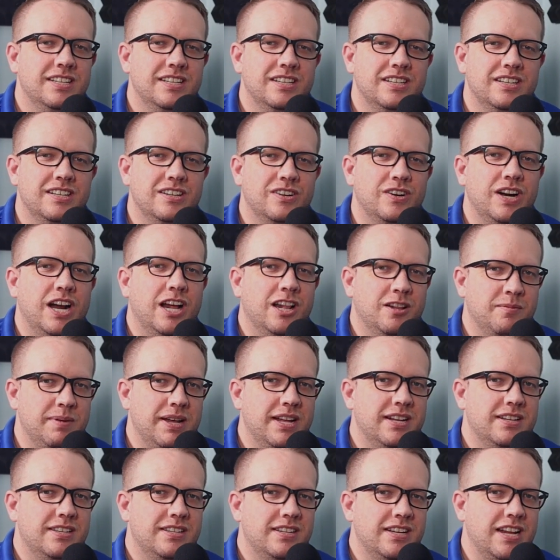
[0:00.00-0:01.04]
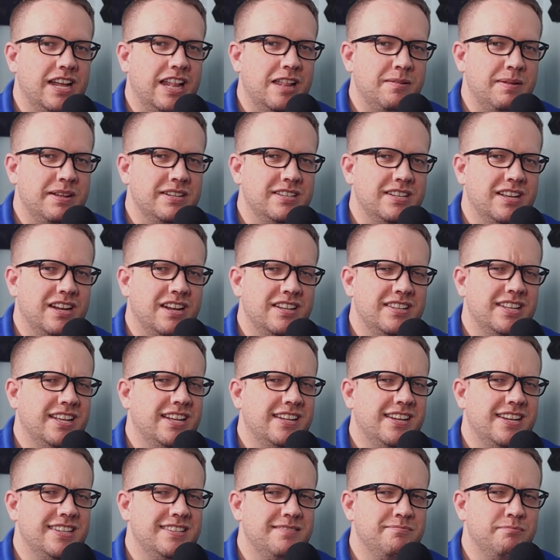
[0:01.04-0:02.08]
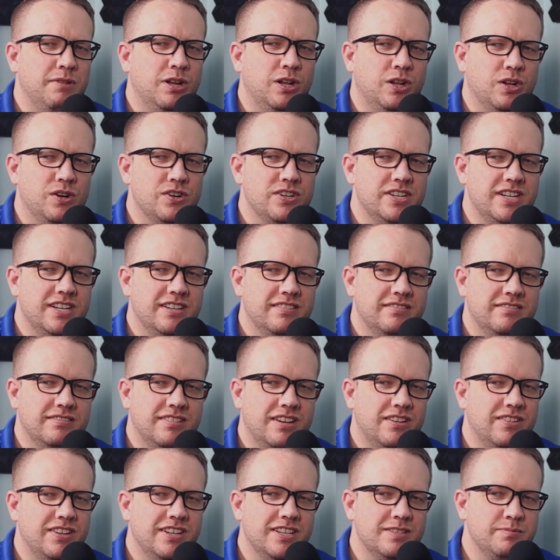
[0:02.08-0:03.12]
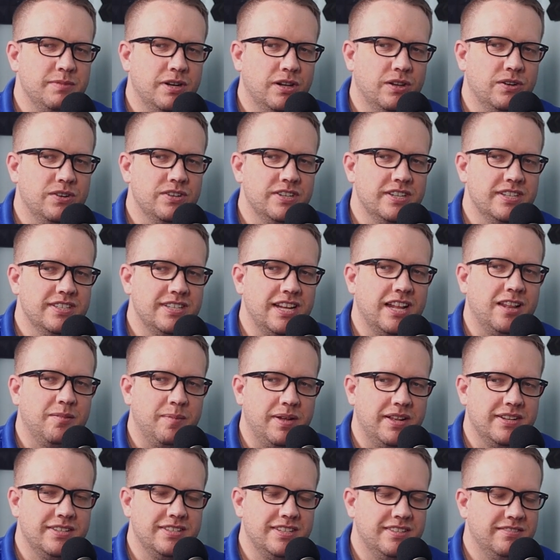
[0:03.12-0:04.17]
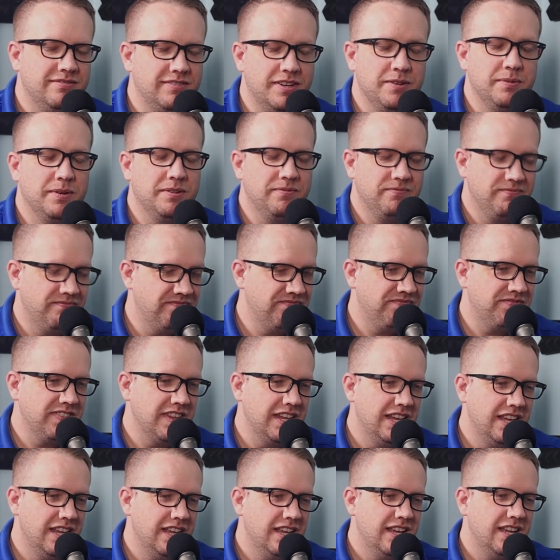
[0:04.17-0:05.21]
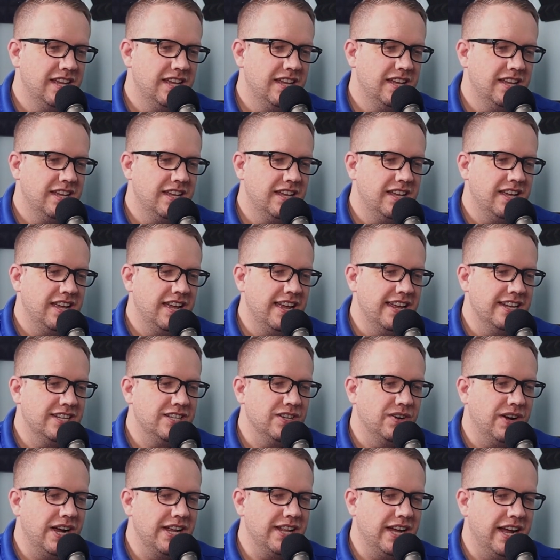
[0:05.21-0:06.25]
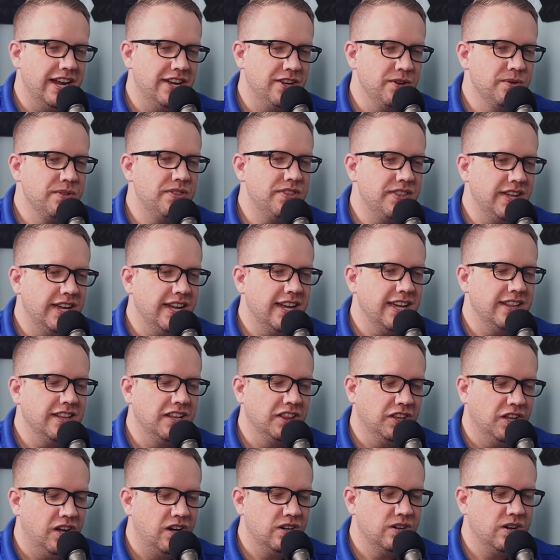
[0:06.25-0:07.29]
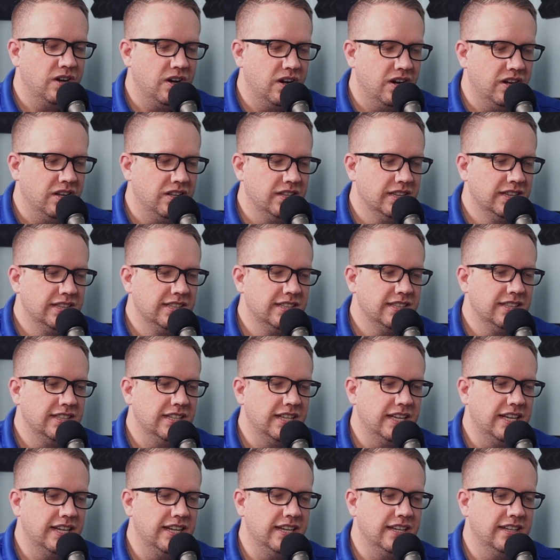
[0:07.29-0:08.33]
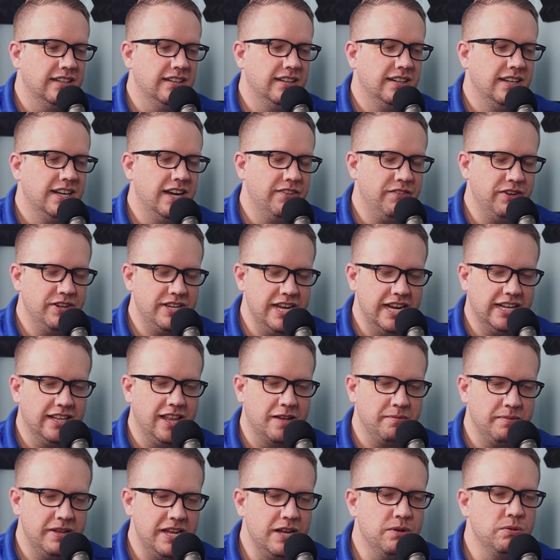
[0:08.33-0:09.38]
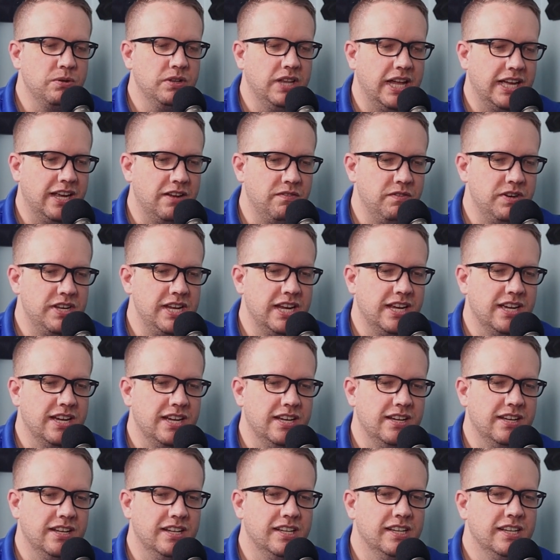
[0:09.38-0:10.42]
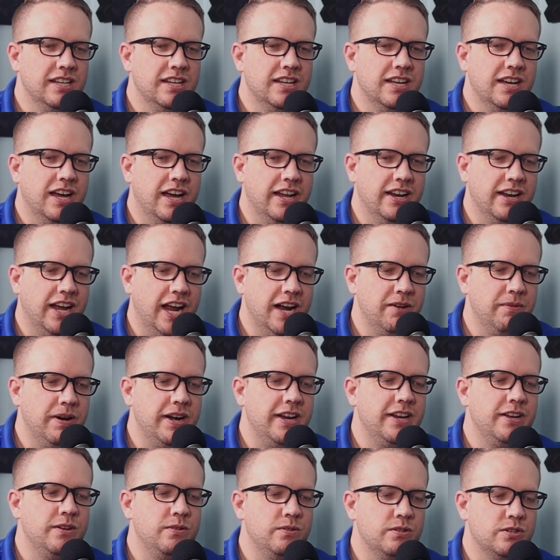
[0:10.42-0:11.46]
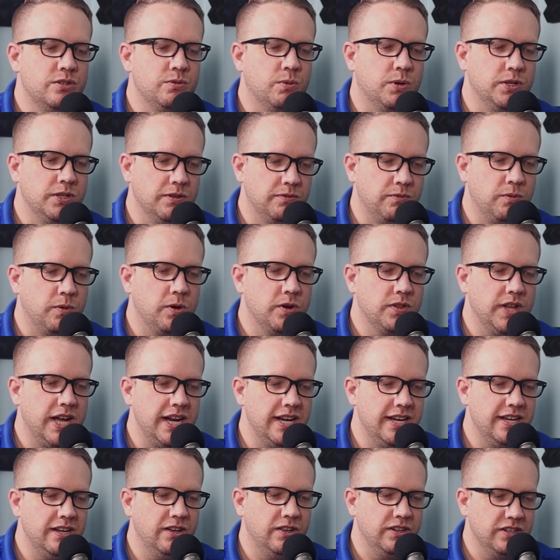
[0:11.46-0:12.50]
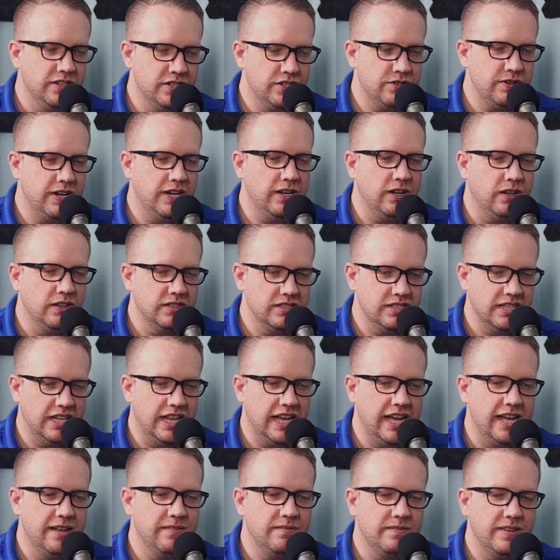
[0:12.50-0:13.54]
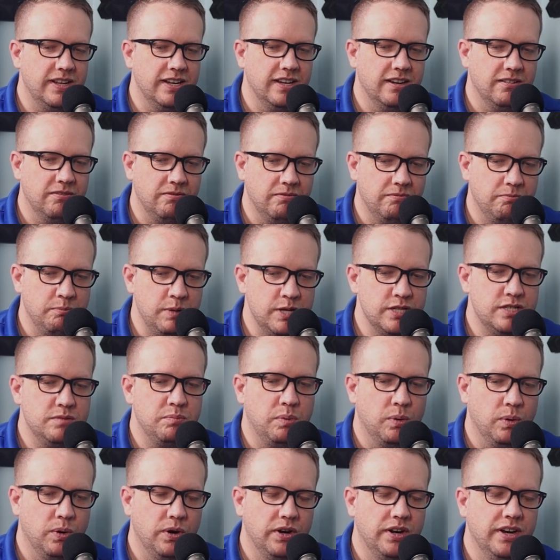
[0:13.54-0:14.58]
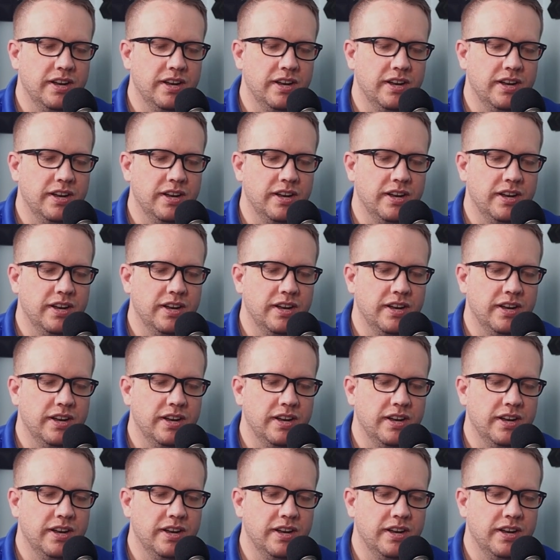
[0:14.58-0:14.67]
or allomancy. I think it's metallurgy. I don't think it's metallurgy. It's allomancy. Anyway. And so I do think in the long haul, if you take if you take a Night Radiant who's sworn the fourth ideal and has trained all his life, and a Mistborn